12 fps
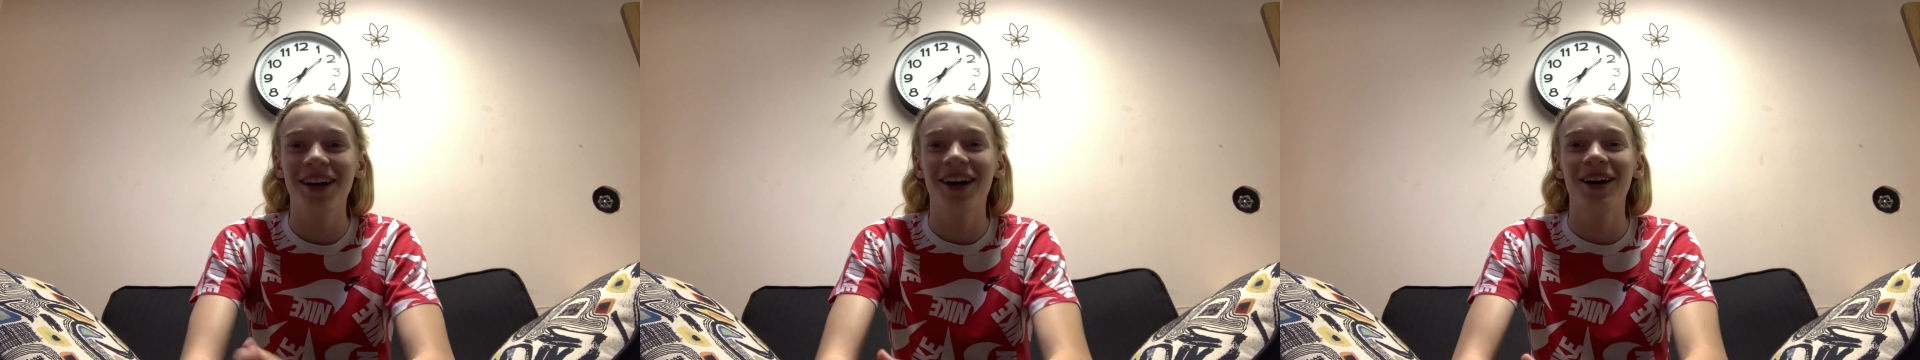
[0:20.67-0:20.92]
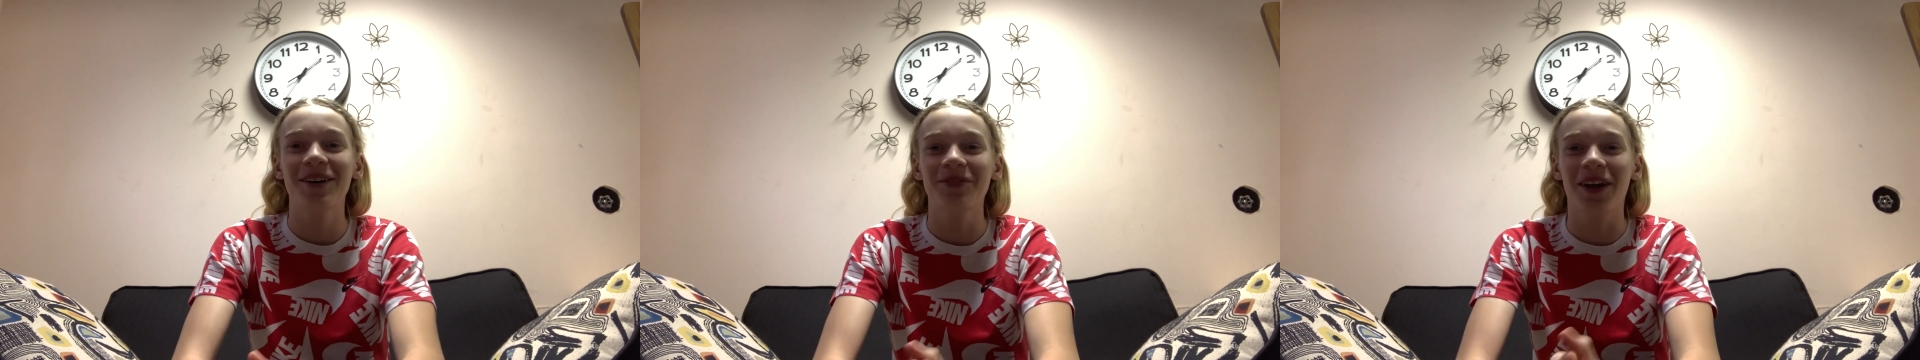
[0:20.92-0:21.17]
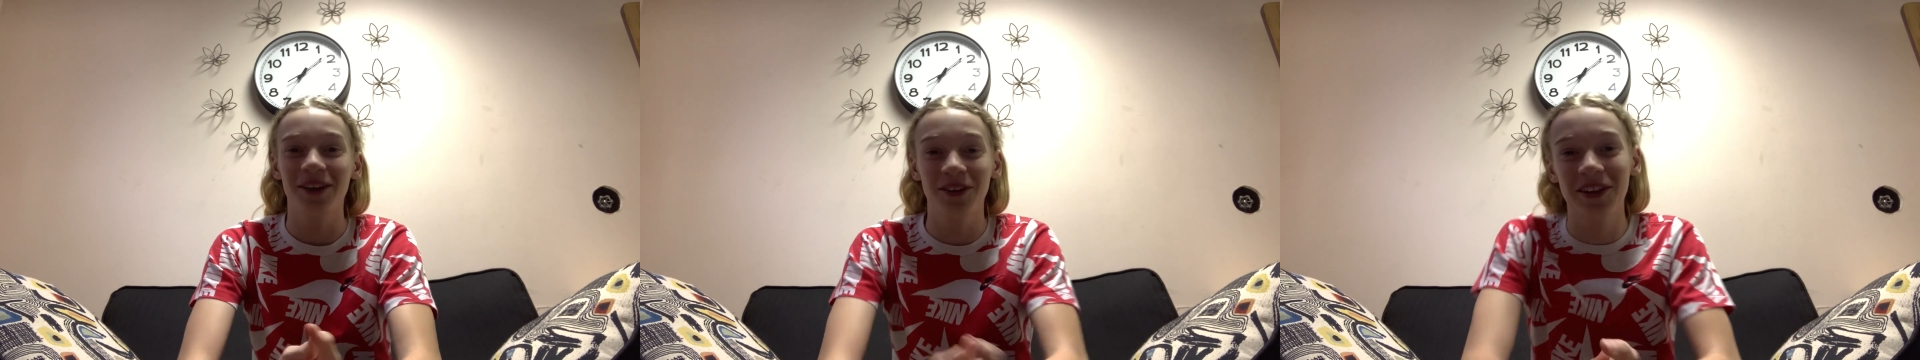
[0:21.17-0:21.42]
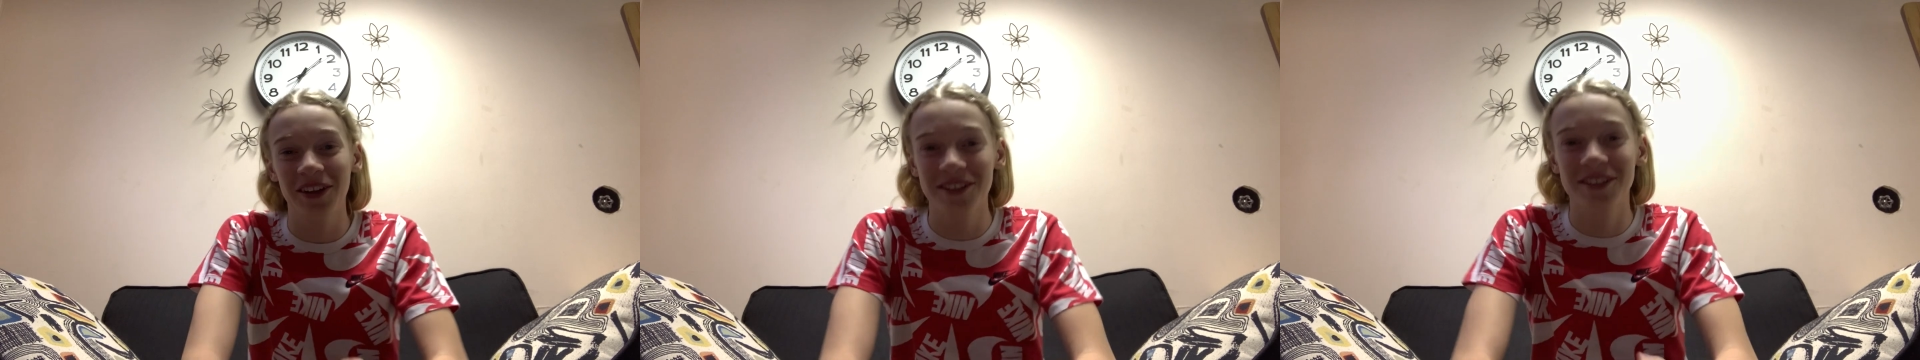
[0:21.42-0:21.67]
Um, I
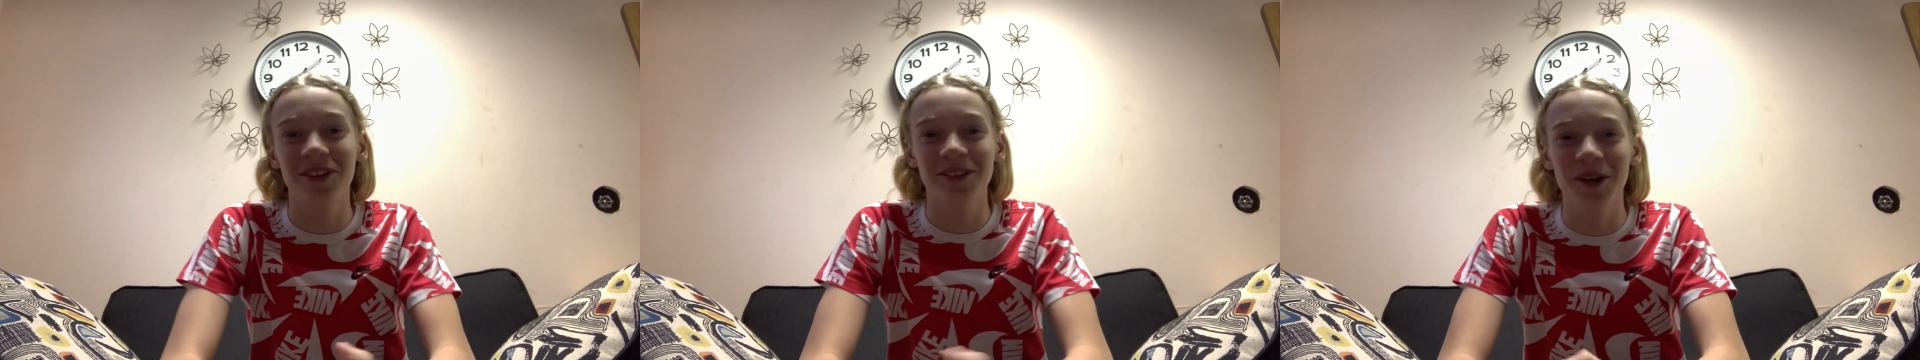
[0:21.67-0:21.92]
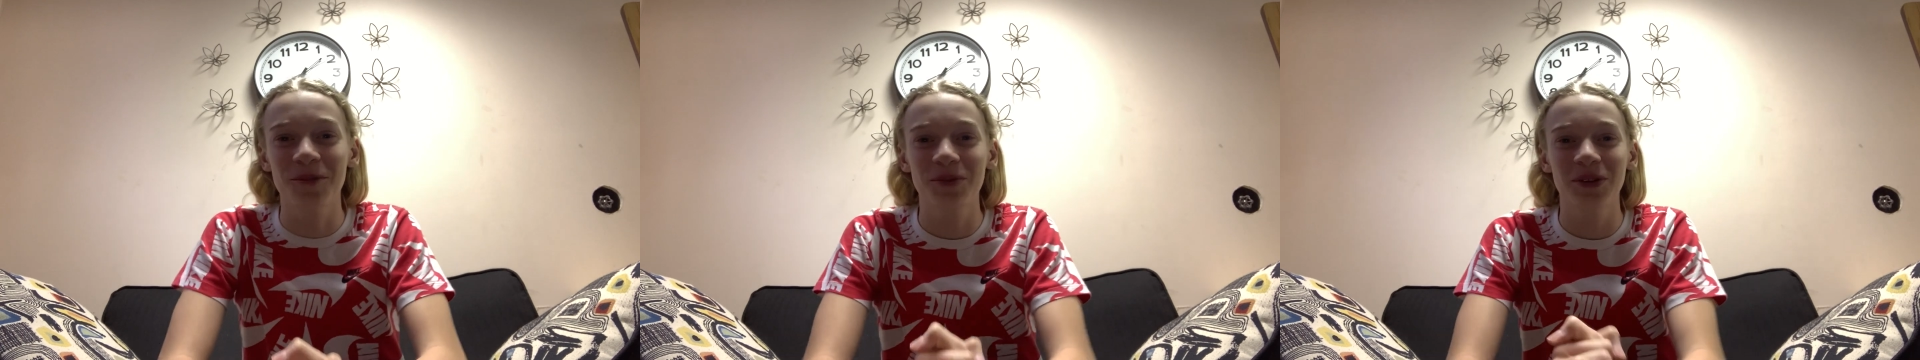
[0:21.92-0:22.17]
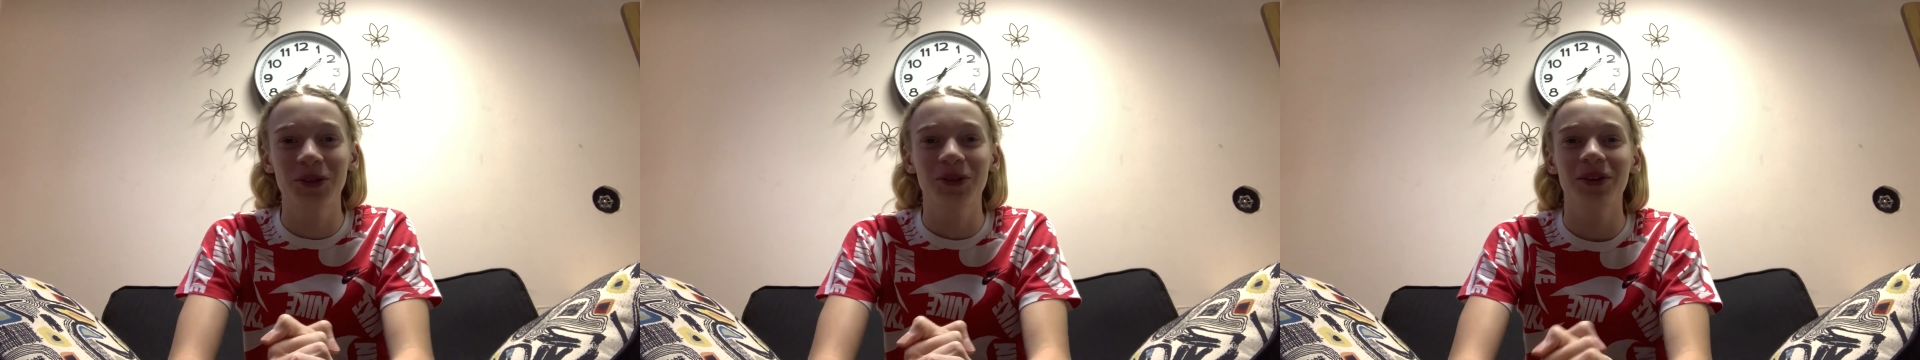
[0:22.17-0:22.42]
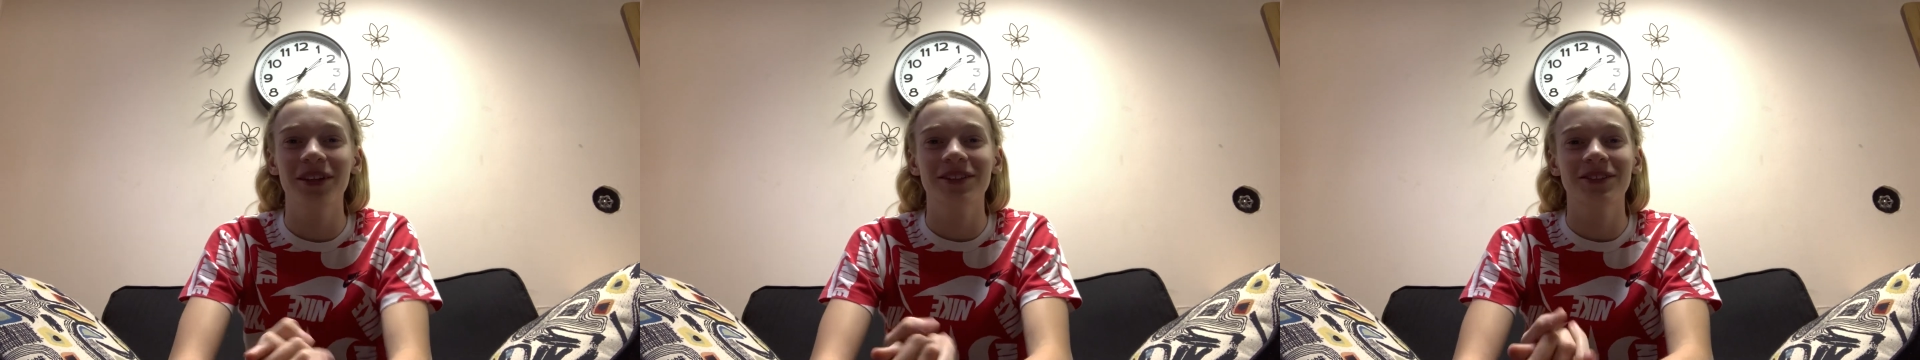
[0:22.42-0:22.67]
know they are selling out pretty
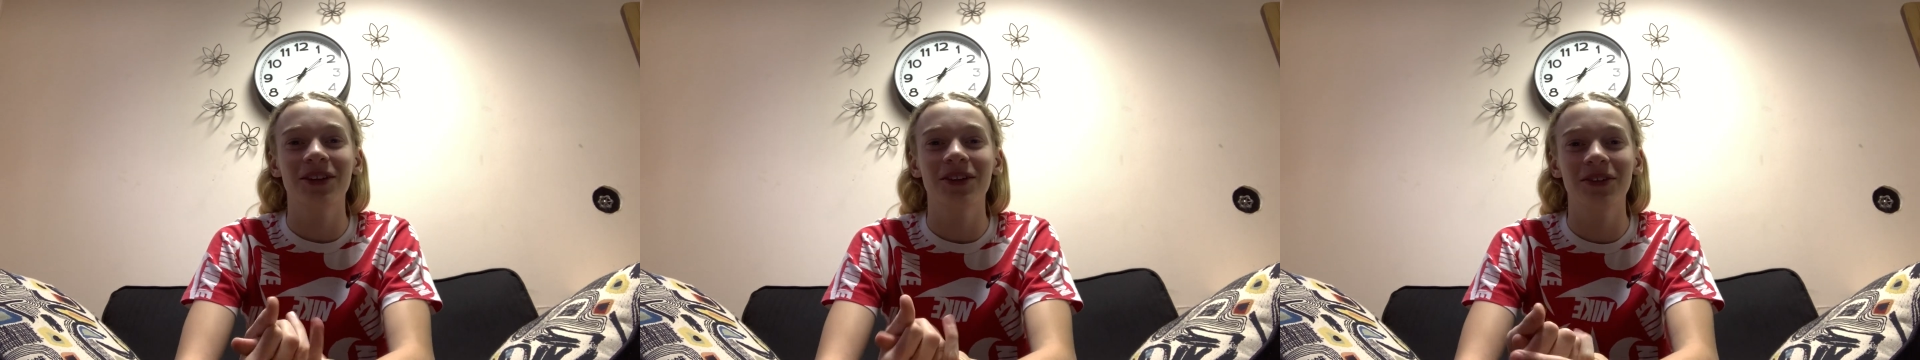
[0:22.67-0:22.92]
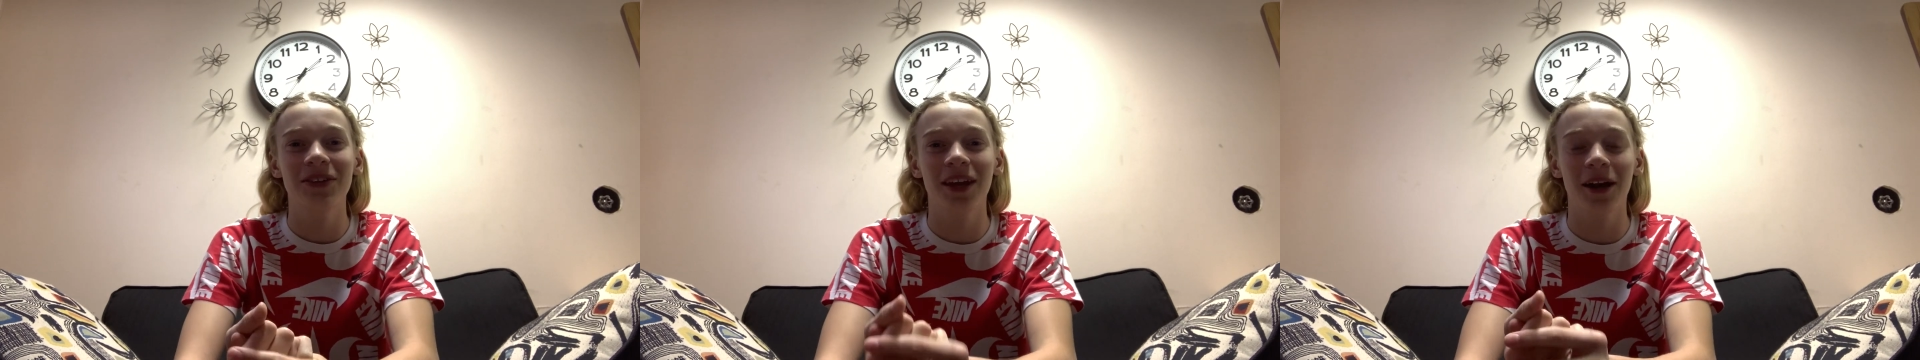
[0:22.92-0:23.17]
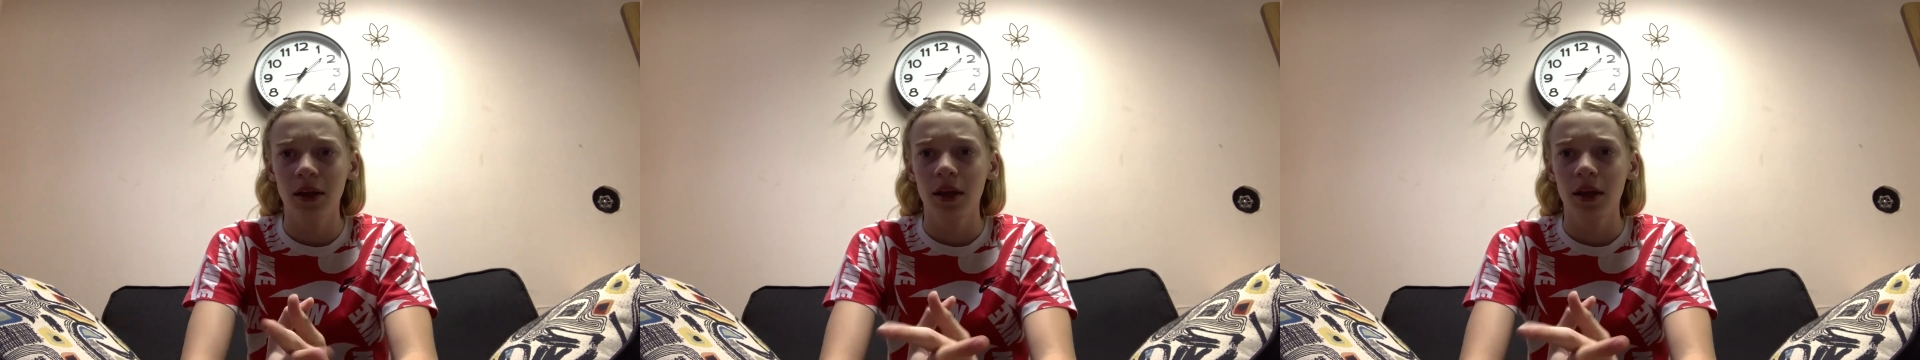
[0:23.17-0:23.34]
quick, so yeah.